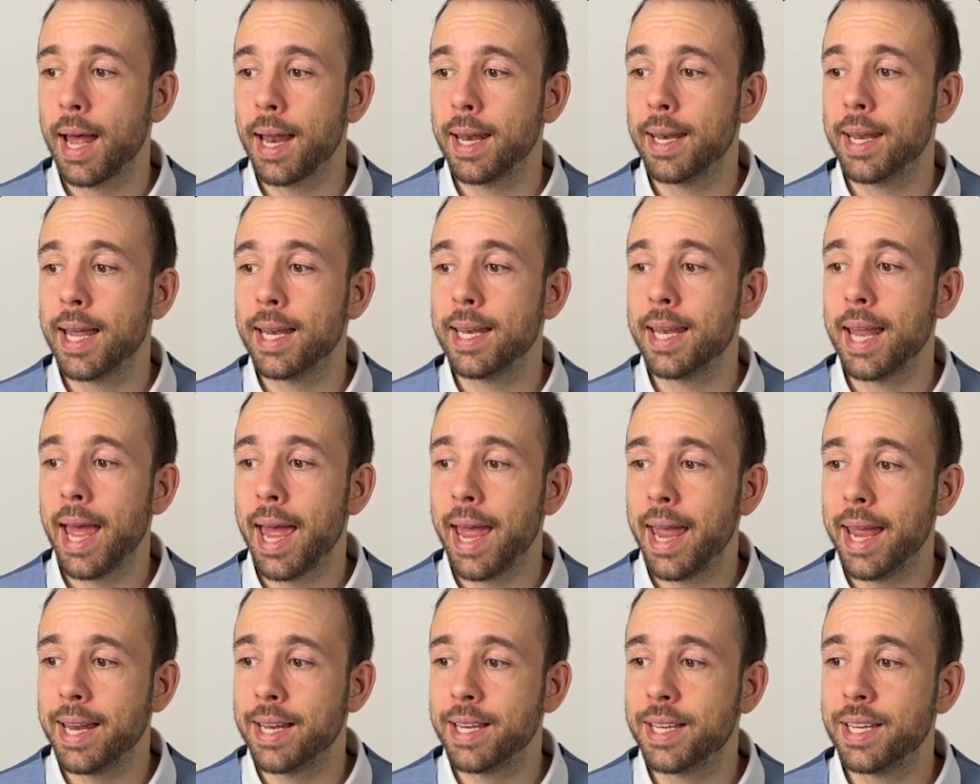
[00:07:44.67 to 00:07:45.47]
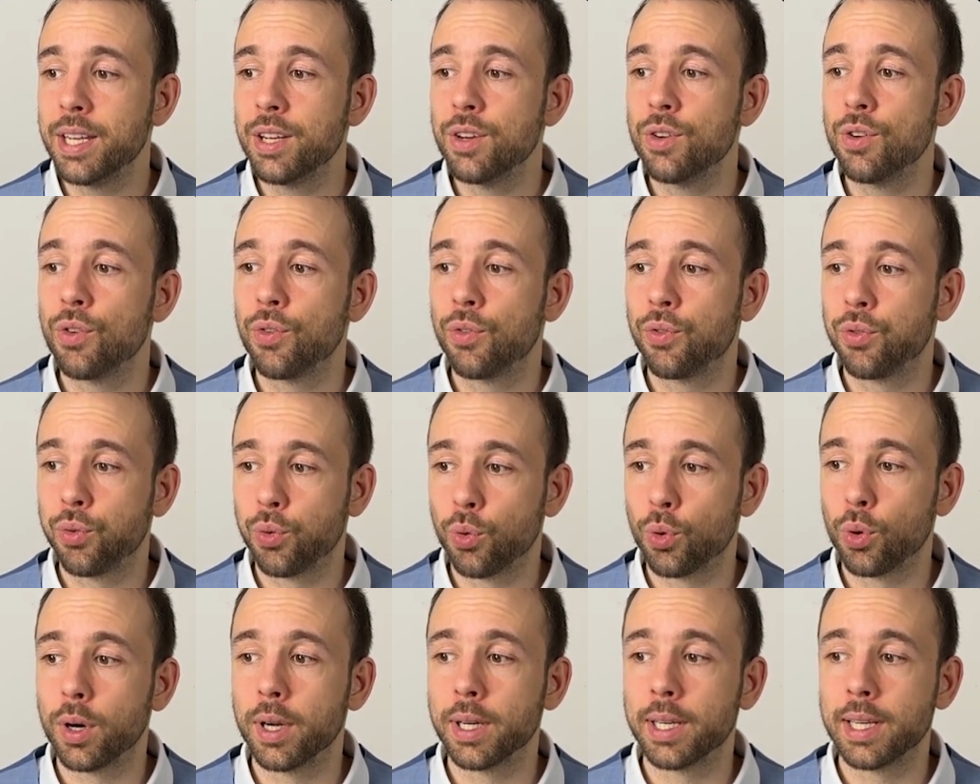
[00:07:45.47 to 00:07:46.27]
than
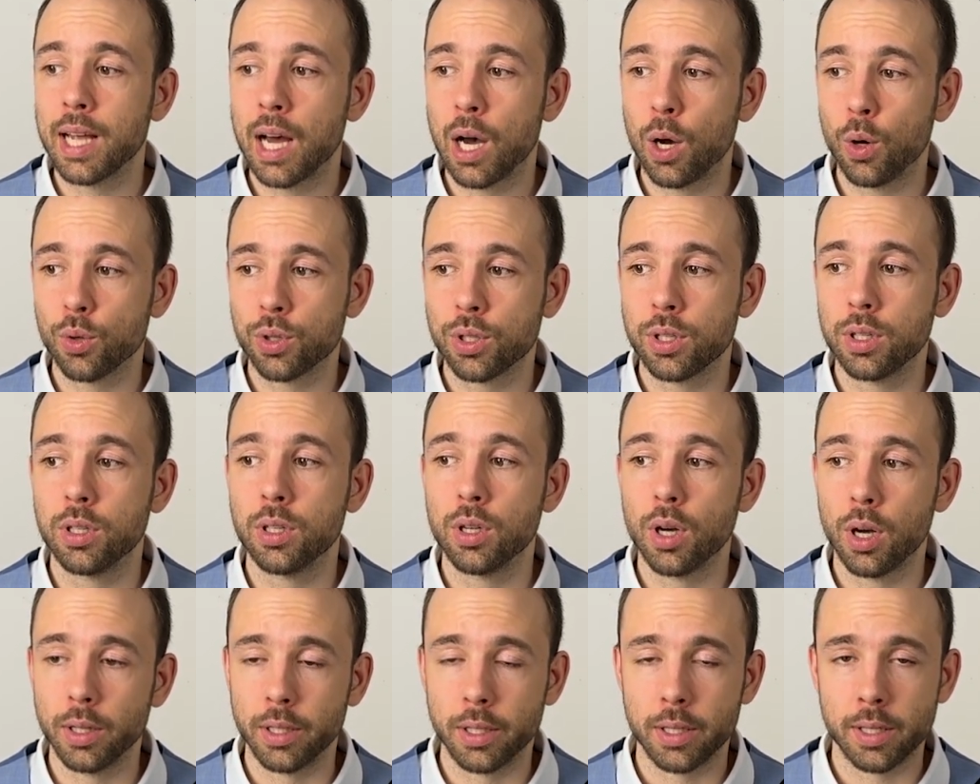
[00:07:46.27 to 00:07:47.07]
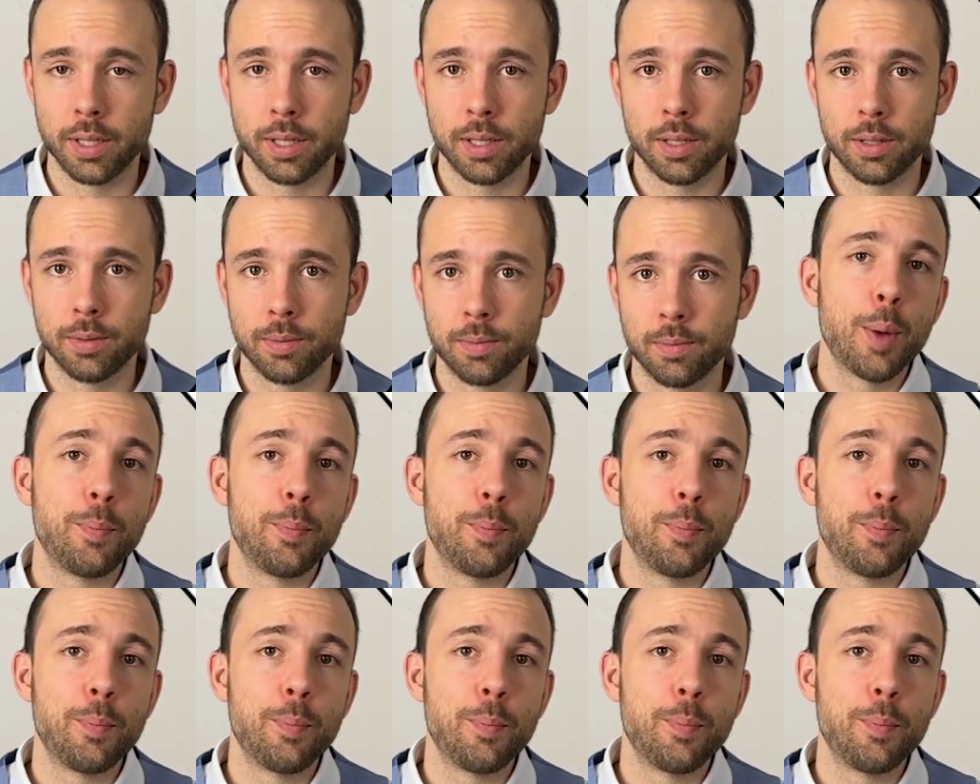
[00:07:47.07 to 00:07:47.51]
$84,000.